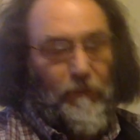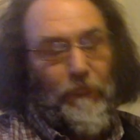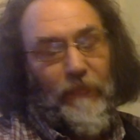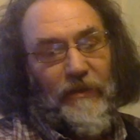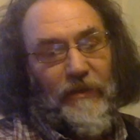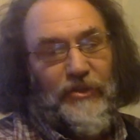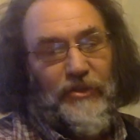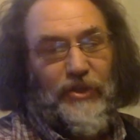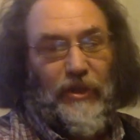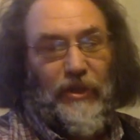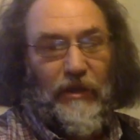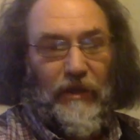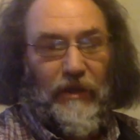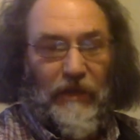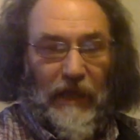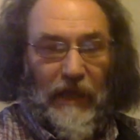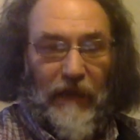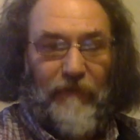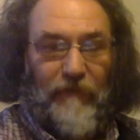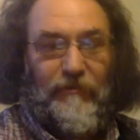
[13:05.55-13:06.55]
fishing
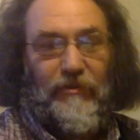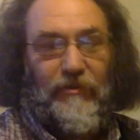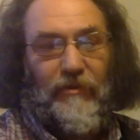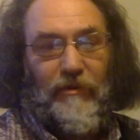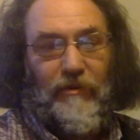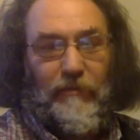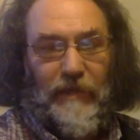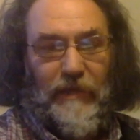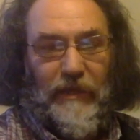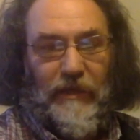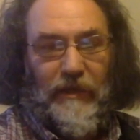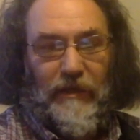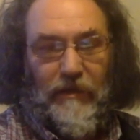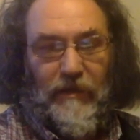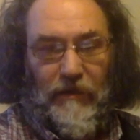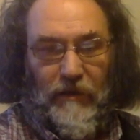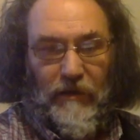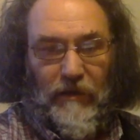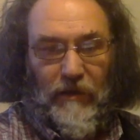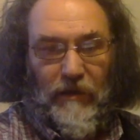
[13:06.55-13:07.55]
after me.
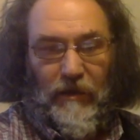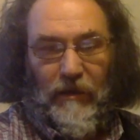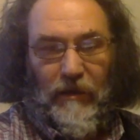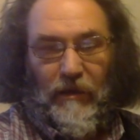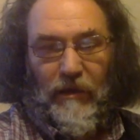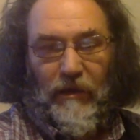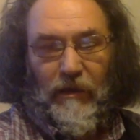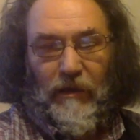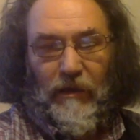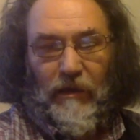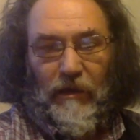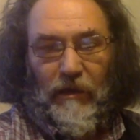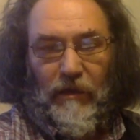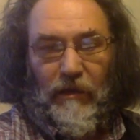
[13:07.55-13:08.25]
1,